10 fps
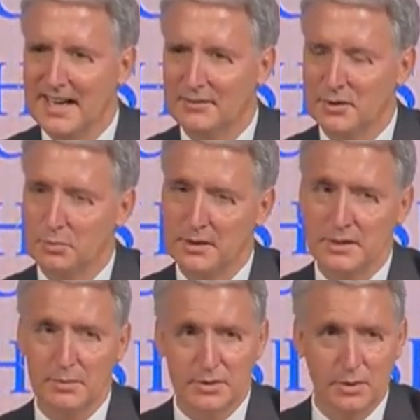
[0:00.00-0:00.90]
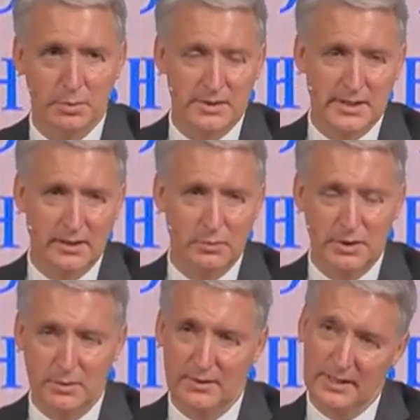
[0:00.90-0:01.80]
After the principal and superintendent
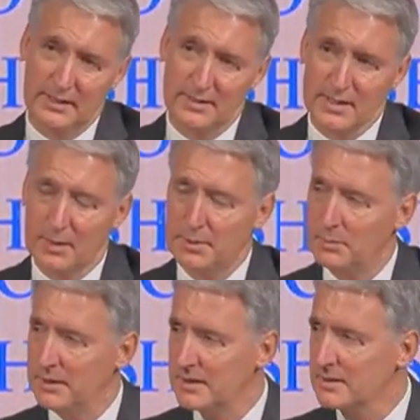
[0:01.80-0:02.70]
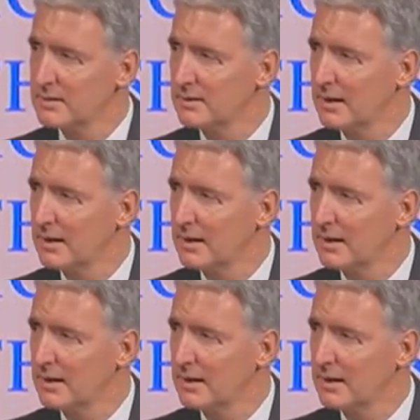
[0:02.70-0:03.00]
wouldn't do anything, he did this op-ed piece.